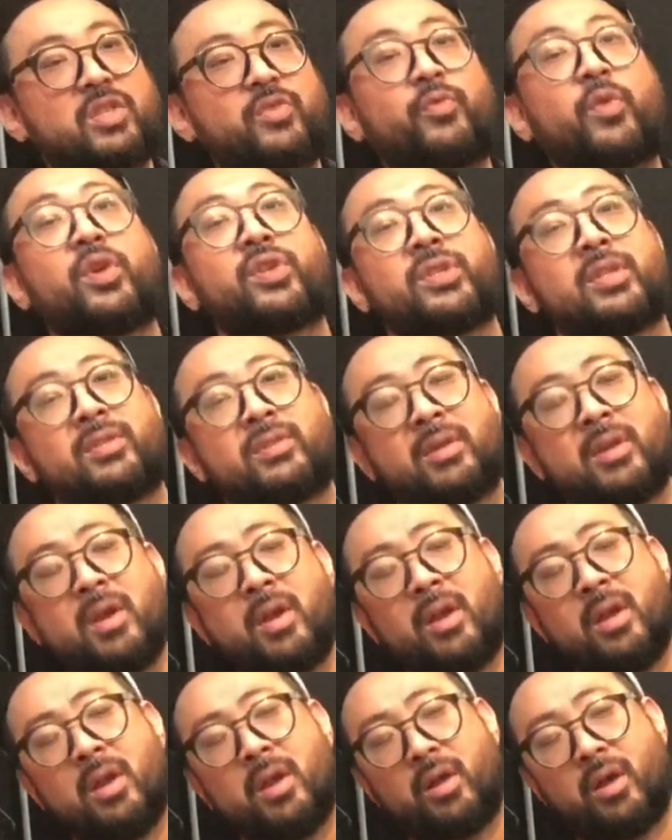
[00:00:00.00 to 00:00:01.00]
versus
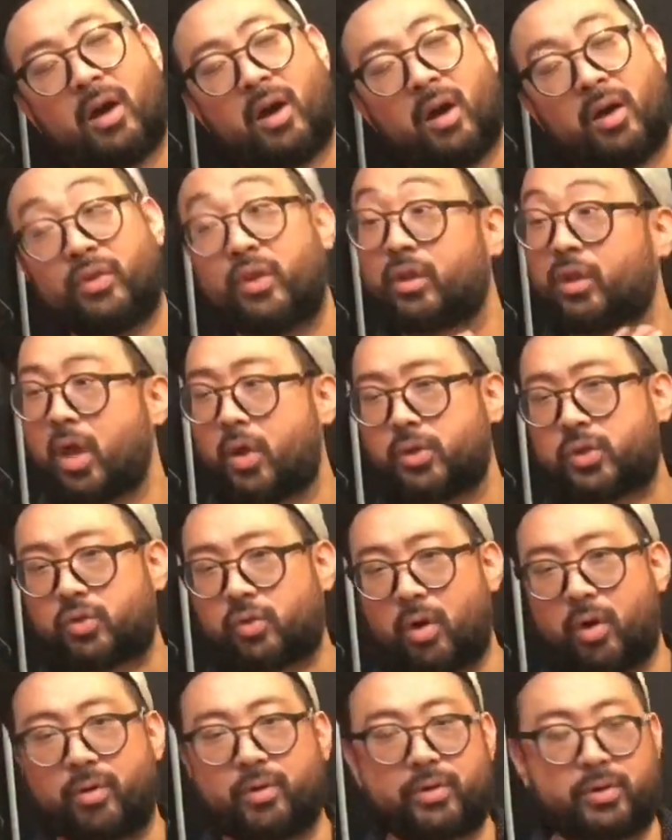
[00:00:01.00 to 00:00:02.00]
the low
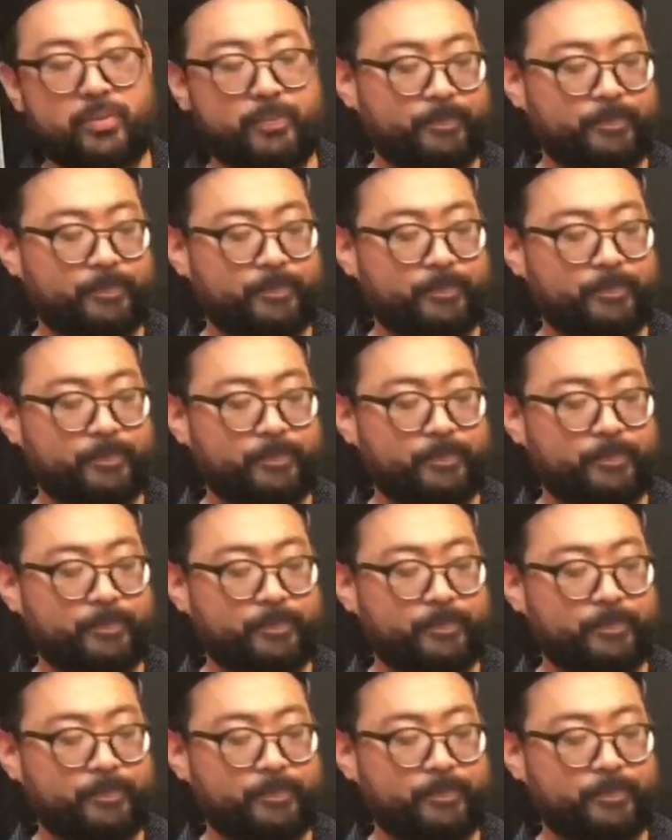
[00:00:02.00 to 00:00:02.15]
strokes.